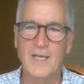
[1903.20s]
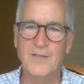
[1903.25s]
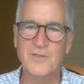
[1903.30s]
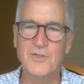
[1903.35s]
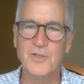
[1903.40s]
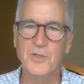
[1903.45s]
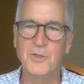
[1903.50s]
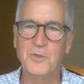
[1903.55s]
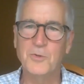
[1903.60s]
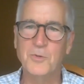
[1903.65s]

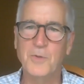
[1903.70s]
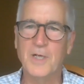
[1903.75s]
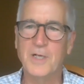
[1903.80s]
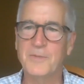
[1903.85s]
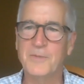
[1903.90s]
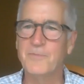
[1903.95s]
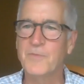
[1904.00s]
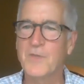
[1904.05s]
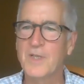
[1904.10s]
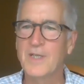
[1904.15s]

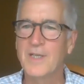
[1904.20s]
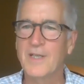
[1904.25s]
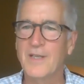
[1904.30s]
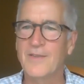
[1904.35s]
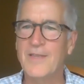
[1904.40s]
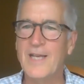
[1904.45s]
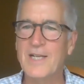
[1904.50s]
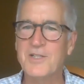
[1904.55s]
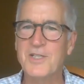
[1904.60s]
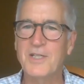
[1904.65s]
So
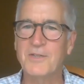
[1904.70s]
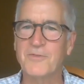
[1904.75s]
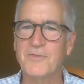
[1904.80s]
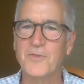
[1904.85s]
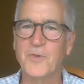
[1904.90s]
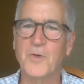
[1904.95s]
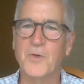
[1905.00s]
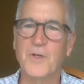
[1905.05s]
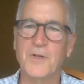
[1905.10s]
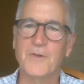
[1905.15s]
that's it
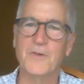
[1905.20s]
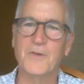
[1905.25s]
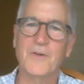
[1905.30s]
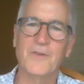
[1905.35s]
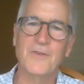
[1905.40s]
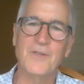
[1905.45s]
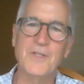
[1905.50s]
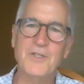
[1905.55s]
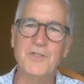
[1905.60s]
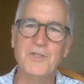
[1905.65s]
for
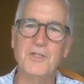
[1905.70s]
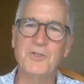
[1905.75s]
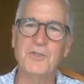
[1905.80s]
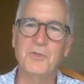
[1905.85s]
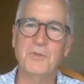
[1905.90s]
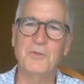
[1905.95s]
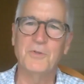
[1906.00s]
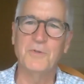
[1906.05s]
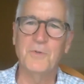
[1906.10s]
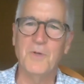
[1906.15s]
this
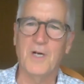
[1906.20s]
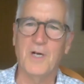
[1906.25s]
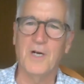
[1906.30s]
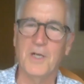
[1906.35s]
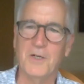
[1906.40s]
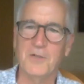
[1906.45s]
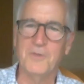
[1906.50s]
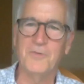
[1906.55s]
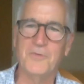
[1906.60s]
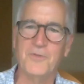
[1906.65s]
issue
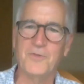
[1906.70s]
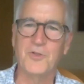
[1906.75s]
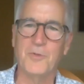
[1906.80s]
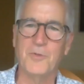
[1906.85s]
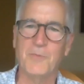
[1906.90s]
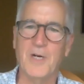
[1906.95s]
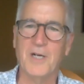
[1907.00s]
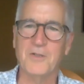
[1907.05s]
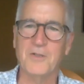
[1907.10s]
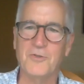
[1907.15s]
of
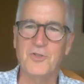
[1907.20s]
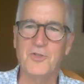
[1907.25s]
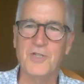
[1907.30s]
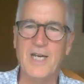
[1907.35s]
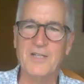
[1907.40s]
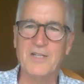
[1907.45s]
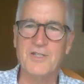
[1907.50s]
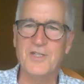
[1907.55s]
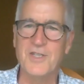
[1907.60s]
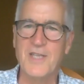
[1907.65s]
Chebacco
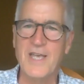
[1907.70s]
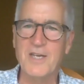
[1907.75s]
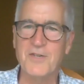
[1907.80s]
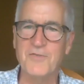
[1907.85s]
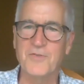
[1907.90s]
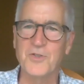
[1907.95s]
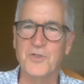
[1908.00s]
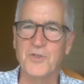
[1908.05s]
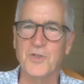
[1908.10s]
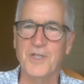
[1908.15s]
Chats. Thanks
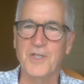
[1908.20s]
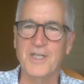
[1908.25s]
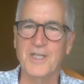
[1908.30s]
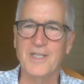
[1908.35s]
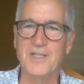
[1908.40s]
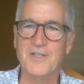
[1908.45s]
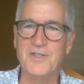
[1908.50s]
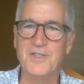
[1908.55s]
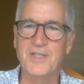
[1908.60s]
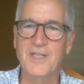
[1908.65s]
for
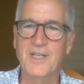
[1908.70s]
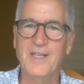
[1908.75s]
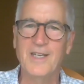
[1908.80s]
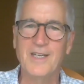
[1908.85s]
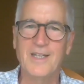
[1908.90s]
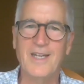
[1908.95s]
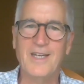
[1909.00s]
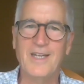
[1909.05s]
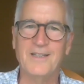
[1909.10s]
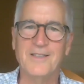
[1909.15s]
joining us.
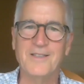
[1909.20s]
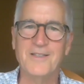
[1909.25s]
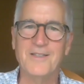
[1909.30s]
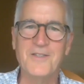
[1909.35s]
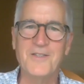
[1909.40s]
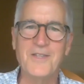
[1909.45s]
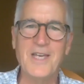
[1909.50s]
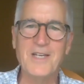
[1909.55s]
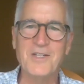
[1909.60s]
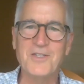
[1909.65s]
Caitlin,
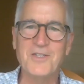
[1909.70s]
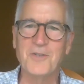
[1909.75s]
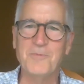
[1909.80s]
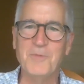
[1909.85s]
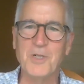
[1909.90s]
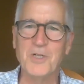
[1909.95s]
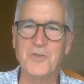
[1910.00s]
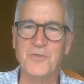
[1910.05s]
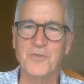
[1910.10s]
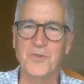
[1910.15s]
thanks so
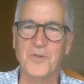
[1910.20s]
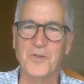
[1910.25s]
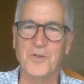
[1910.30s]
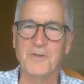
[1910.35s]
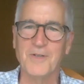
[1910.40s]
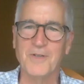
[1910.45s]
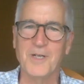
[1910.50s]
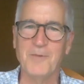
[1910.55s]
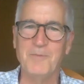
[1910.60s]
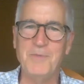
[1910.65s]
much
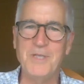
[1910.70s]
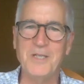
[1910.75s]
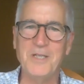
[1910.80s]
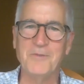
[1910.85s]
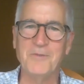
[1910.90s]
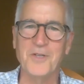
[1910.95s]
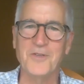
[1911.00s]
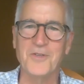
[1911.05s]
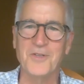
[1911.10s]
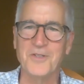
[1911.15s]
for
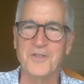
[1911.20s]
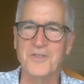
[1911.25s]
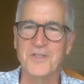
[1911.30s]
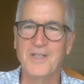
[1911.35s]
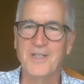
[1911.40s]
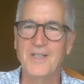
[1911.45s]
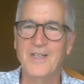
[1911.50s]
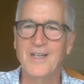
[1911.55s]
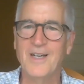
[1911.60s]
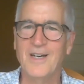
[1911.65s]
being with us.
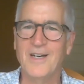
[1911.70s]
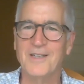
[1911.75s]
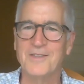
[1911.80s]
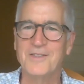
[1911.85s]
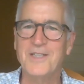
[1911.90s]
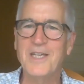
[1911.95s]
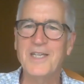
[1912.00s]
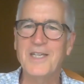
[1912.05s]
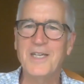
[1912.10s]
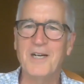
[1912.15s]

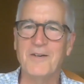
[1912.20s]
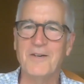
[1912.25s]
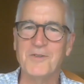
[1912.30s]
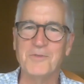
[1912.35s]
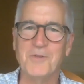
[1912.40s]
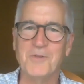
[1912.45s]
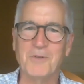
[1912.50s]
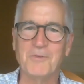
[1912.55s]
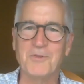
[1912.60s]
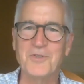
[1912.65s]
Take care,
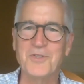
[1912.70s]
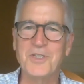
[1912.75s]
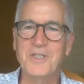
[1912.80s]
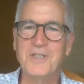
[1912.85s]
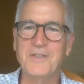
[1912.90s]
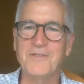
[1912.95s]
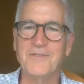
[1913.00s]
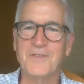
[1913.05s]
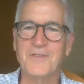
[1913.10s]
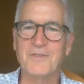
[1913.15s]
everyone. We'll
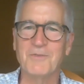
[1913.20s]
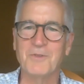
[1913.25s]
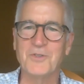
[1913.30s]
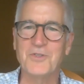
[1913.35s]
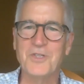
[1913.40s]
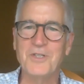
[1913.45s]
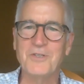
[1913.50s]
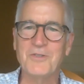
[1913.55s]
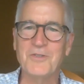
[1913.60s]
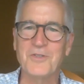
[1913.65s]
see
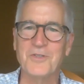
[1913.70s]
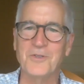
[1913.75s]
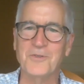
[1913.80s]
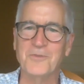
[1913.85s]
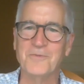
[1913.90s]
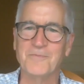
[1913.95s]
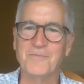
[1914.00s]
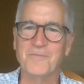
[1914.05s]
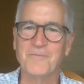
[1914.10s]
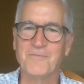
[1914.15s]
you
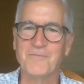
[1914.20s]
soon.